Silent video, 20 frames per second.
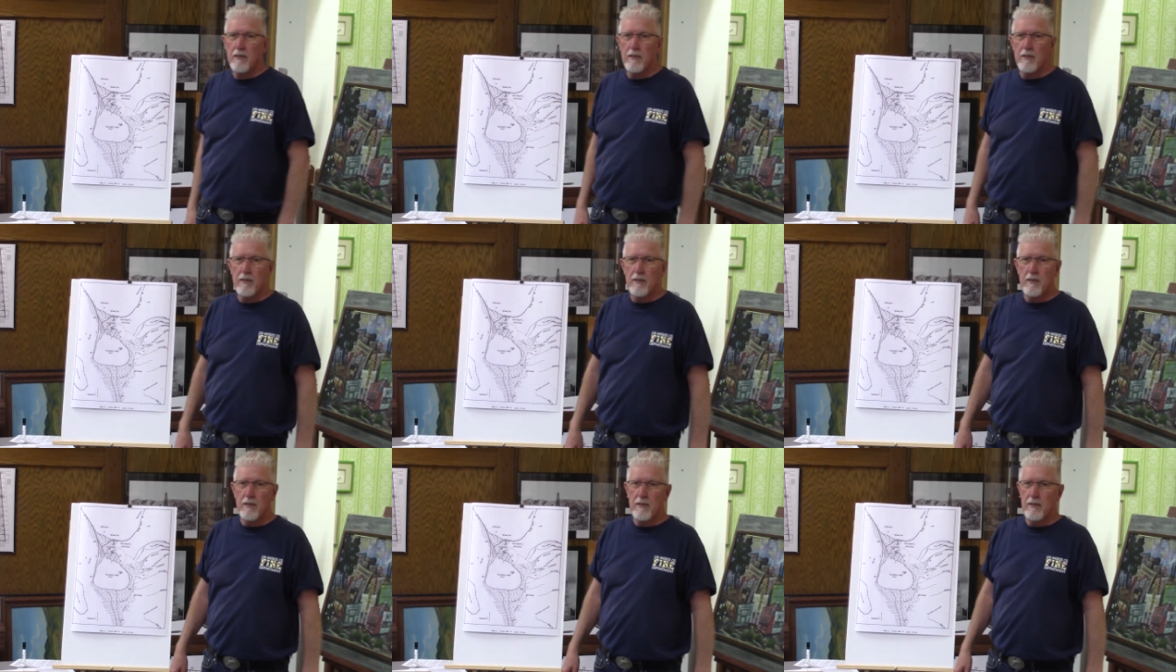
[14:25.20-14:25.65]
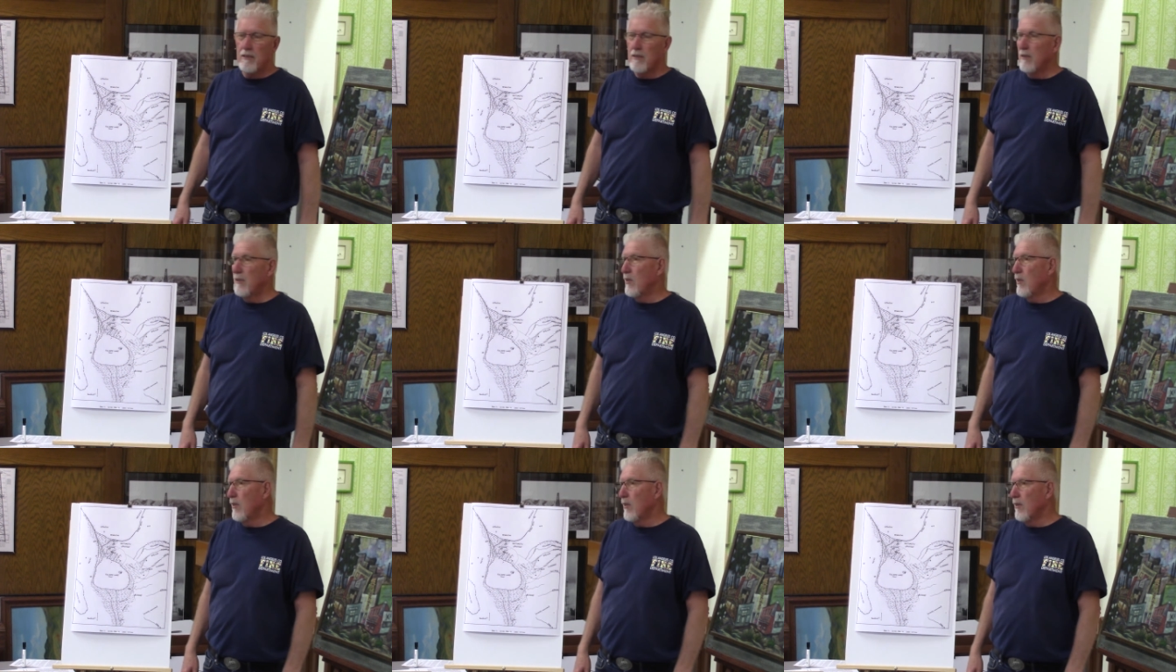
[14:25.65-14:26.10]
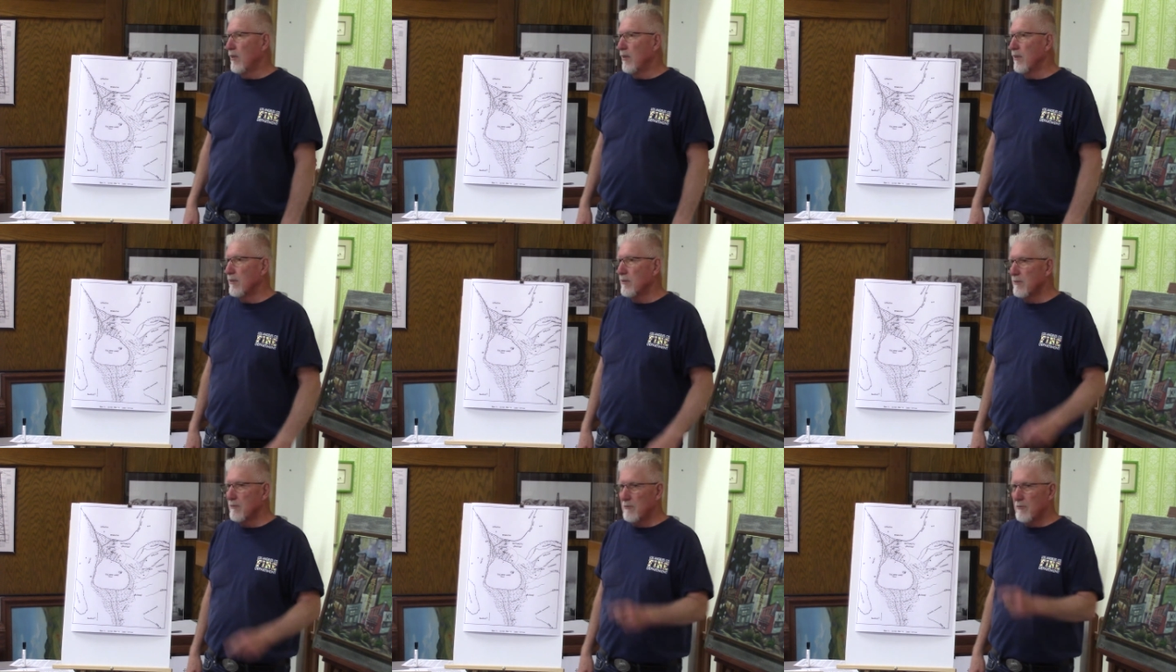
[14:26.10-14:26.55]
Coalinga?
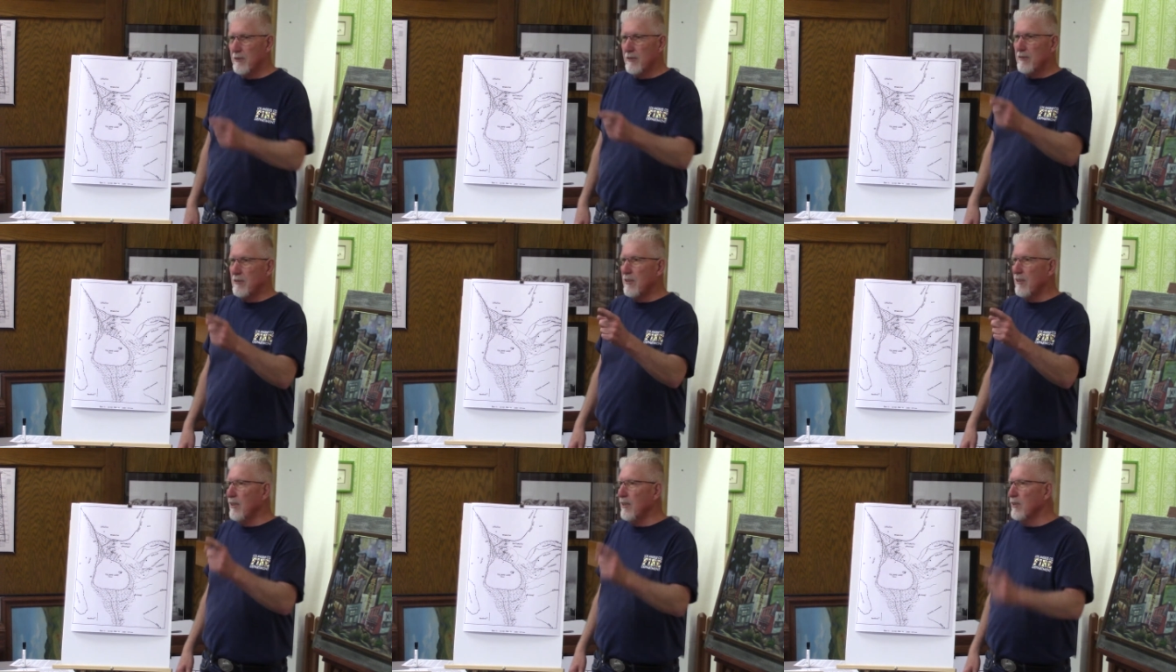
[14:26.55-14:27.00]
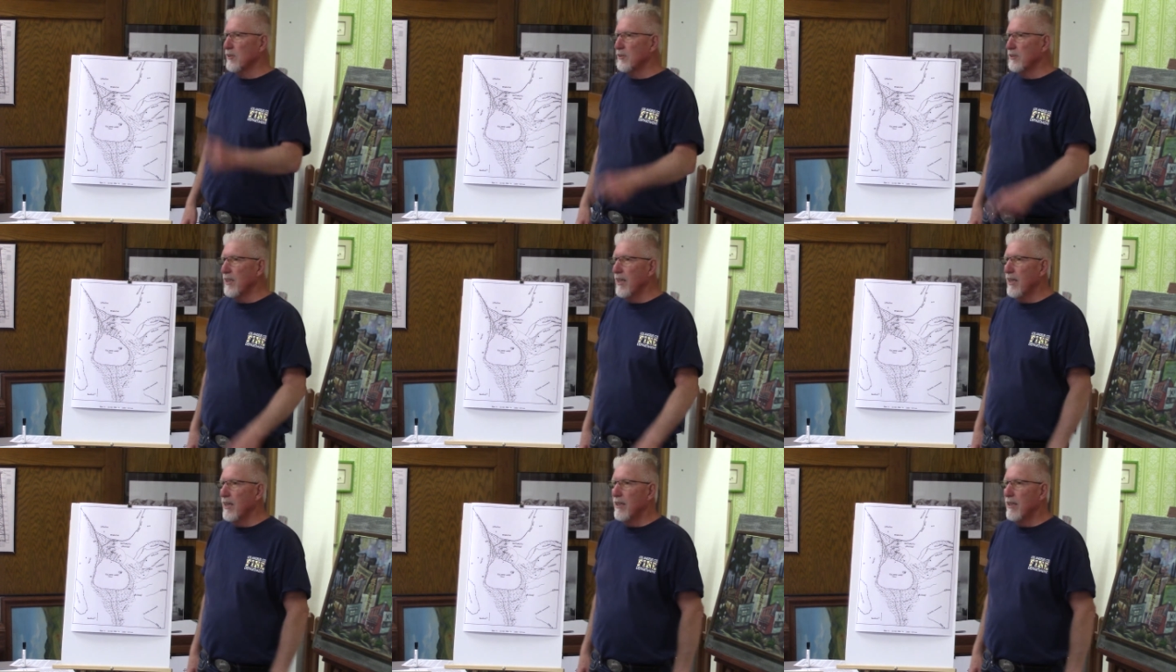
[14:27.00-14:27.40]
Real close.